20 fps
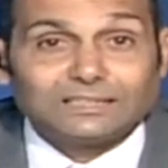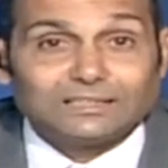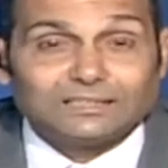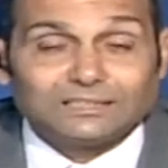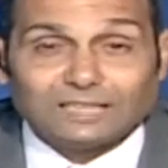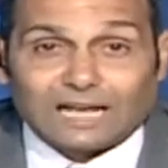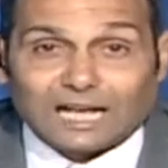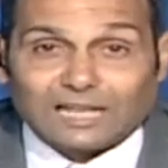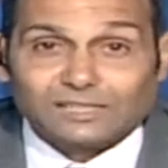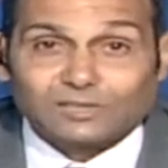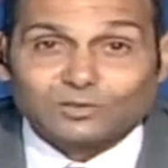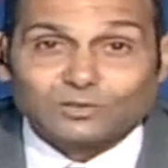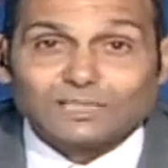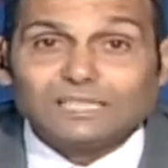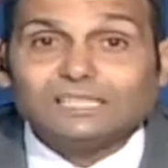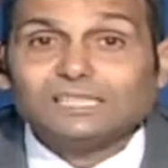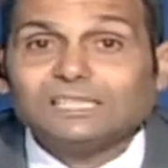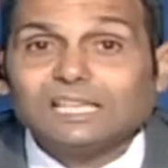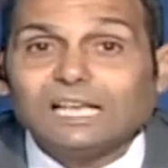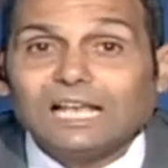The answer
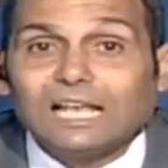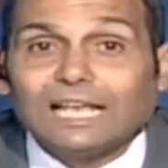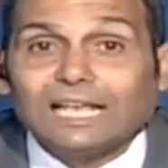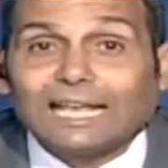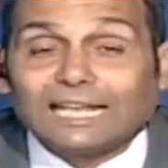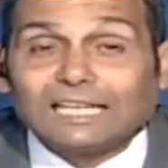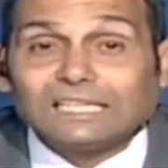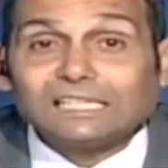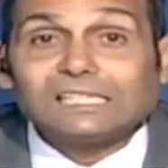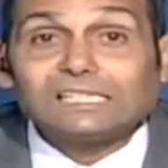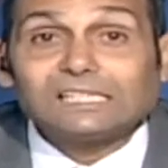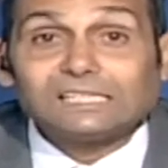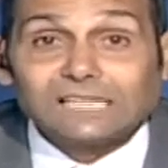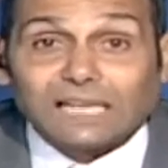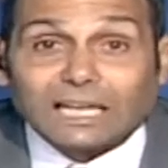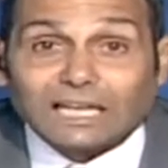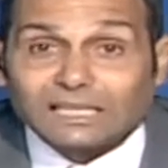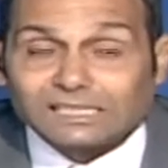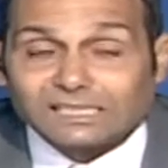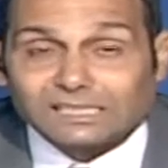is it
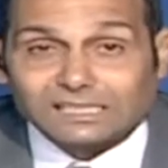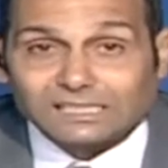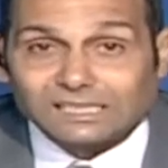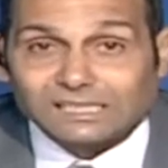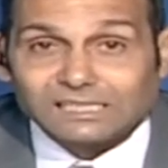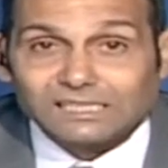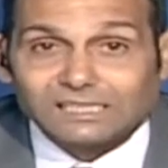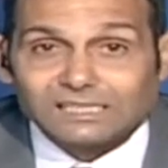sinks.